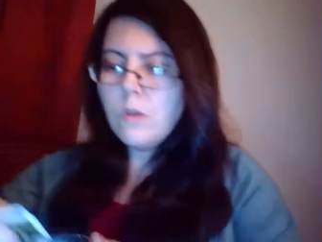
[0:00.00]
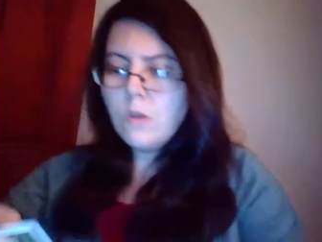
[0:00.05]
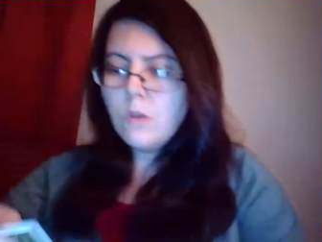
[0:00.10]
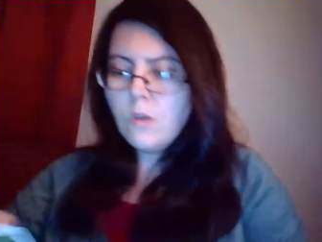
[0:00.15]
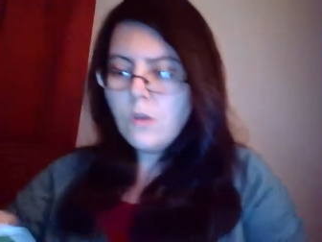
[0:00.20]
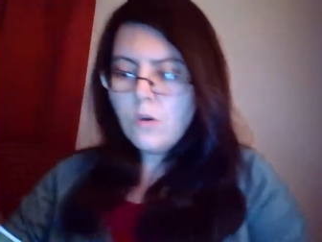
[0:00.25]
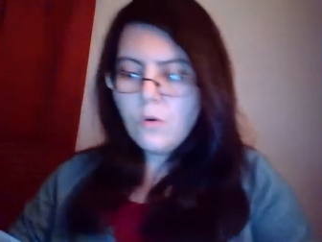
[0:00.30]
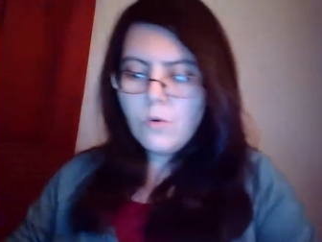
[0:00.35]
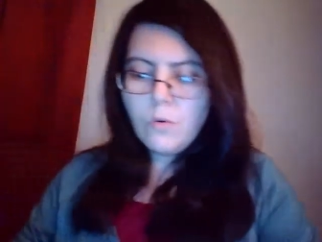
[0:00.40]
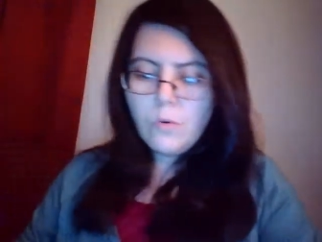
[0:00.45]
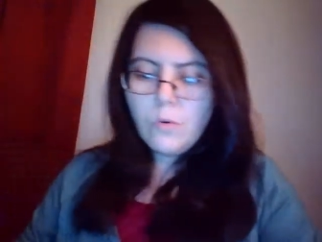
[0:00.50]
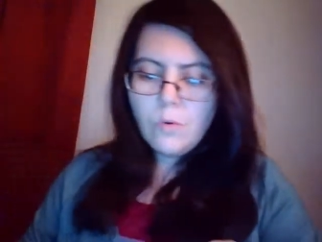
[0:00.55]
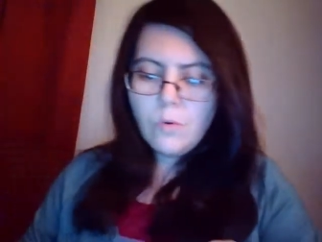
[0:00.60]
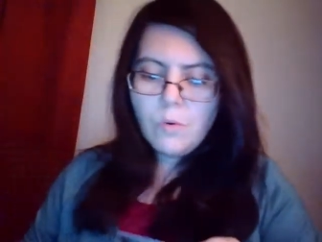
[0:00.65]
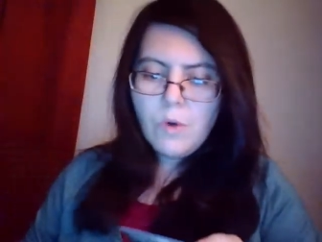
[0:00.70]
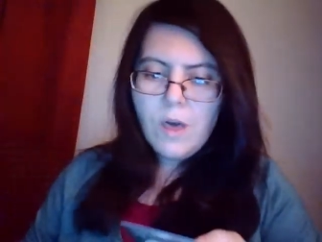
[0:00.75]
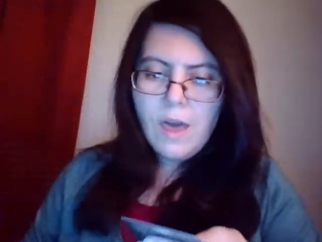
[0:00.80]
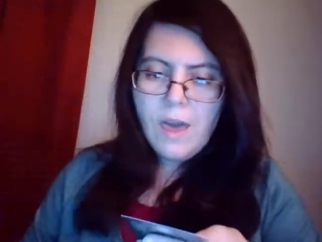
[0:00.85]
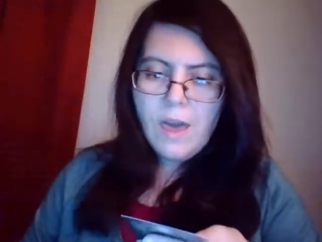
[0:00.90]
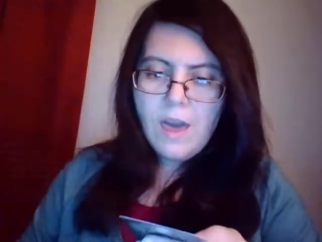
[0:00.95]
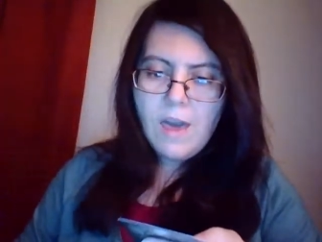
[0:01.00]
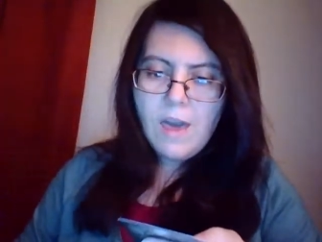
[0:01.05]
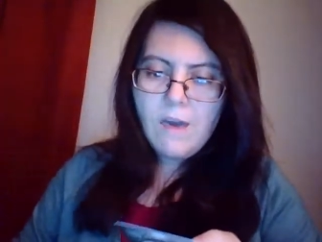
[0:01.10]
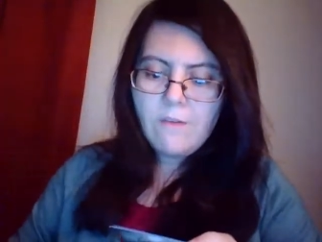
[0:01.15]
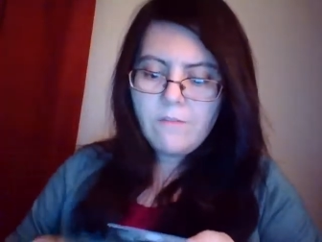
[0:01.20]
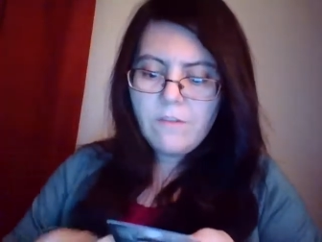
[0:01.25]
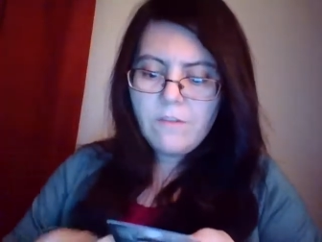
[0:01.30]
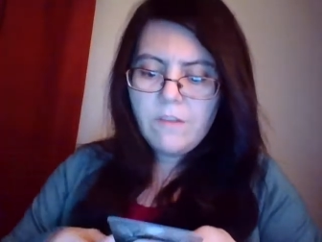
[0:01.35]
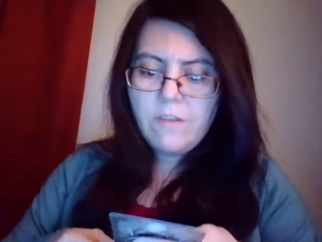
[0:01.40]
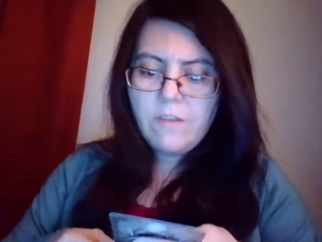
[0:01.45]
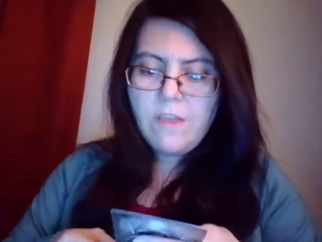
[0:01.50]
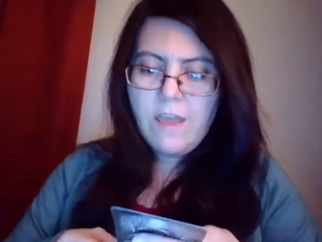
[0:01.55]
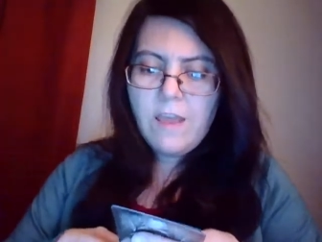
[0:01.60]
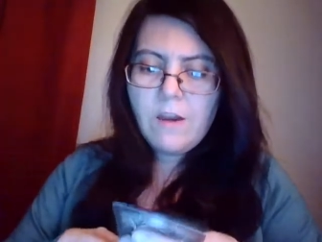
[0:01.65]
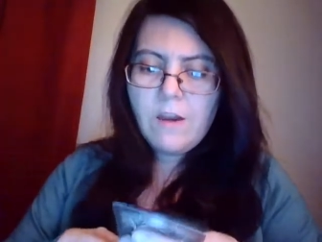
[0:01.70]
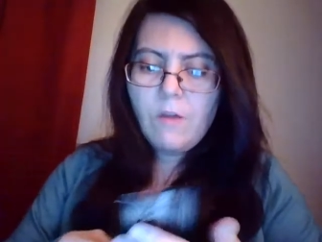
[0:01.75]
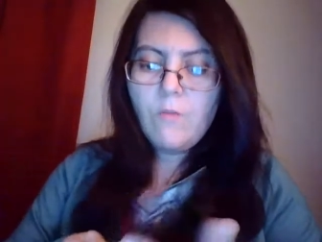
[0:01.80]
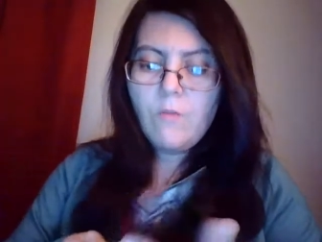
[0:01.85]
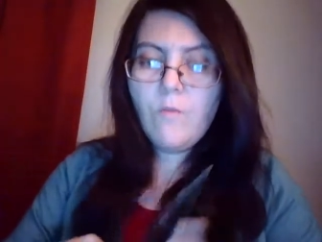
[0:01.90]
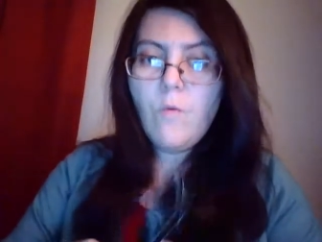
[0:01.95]
you have the
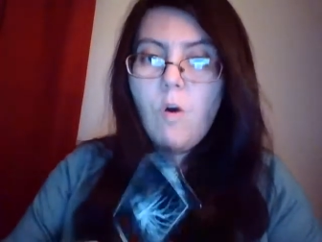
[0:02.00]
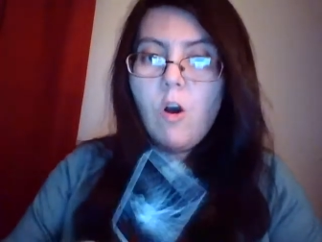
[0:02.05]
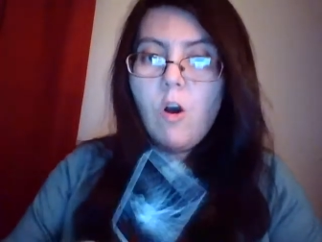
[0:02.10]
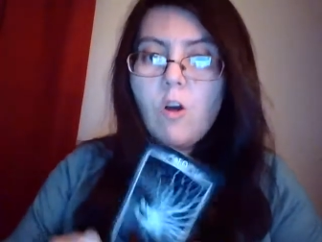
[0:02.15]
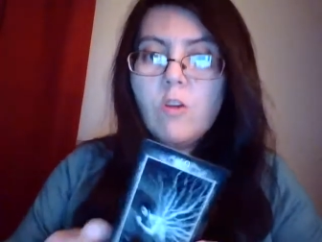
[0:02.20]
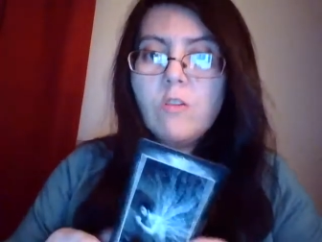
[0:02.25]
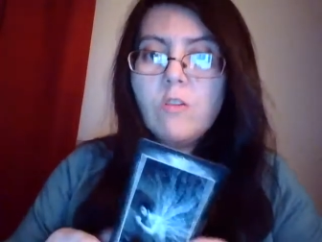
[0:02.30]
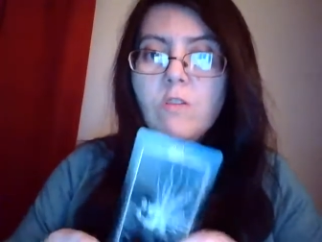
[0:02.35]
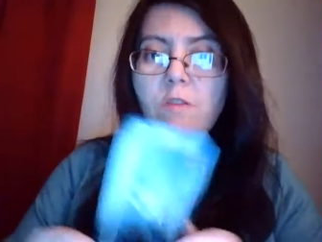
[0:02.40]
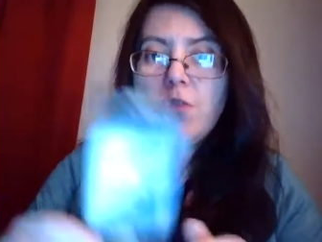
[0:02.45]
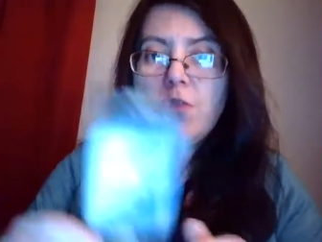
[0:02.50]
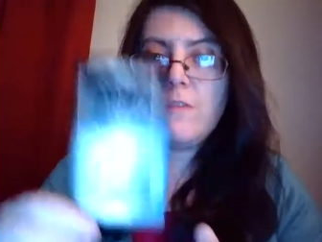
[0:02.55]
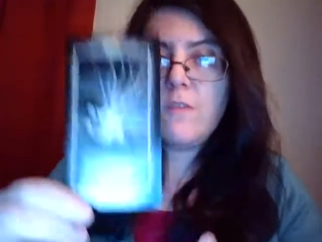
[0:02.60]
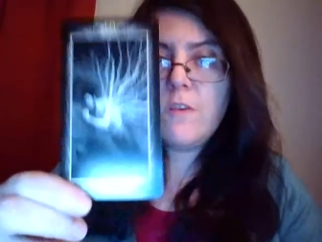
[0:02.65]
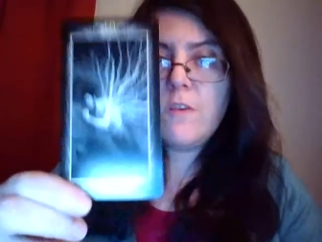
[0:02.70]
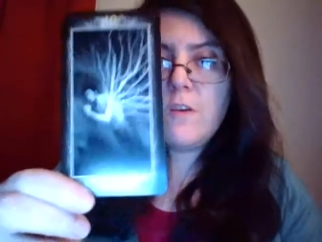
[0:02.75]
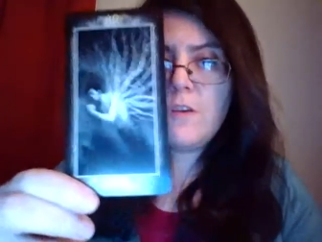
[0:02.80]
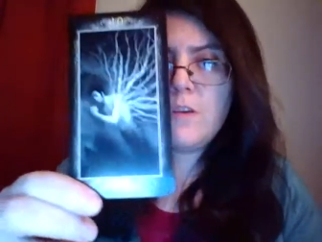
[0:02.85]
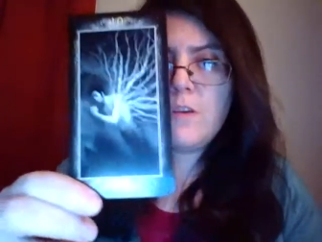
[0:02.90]
Ten of Wands.